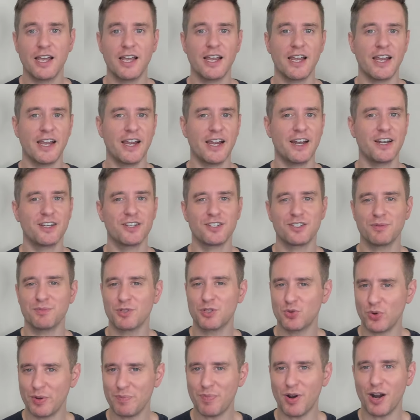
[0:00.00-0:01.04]
and some
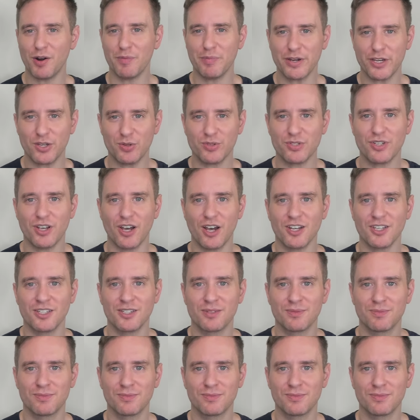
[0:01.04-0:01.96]
sweet barbecue sauce.